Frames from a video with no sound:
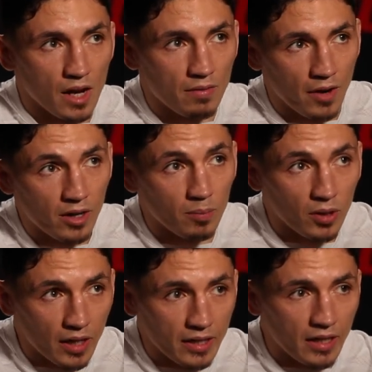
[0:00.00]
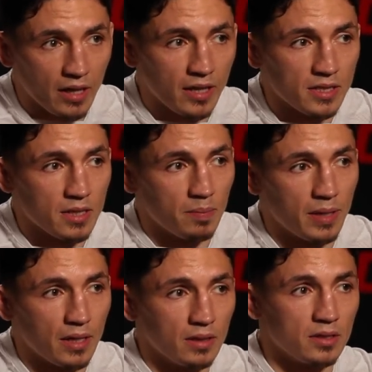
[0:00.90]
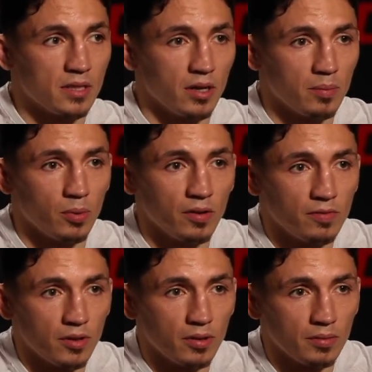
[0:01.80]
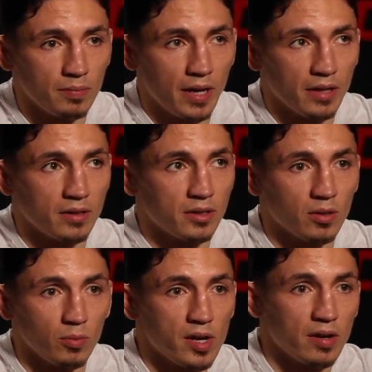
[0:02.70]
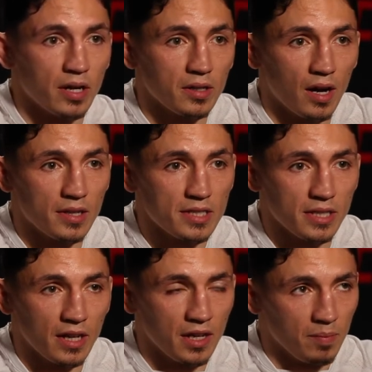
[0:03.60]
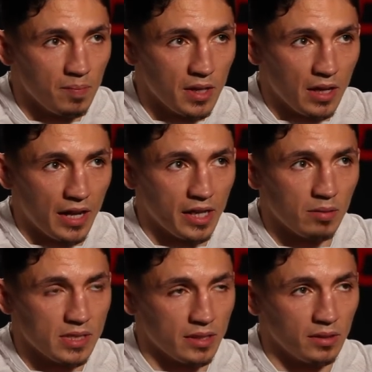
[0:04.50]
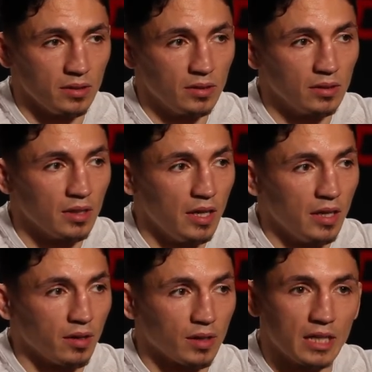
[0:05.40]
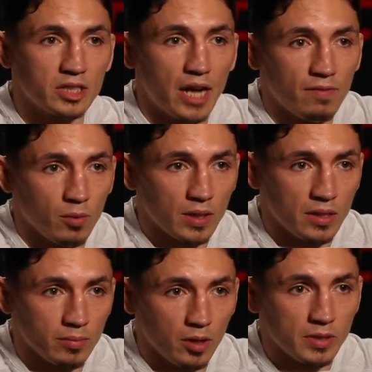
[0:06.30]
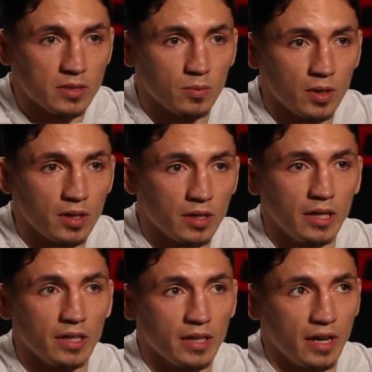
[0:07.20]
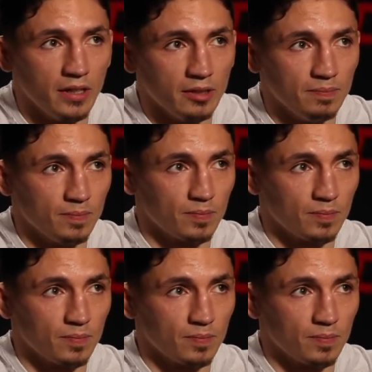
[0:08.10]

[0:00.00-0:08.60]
Very important. I think it's a big turning point for my career here, honestly. I think I was a little gun-shy for what the moments were and kind of